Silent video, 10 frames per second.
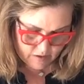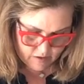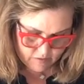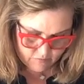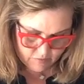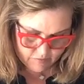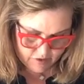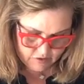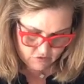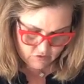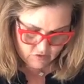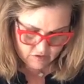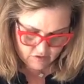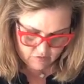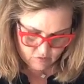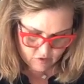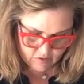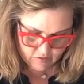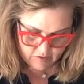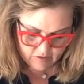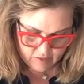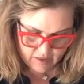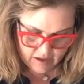We might do this one like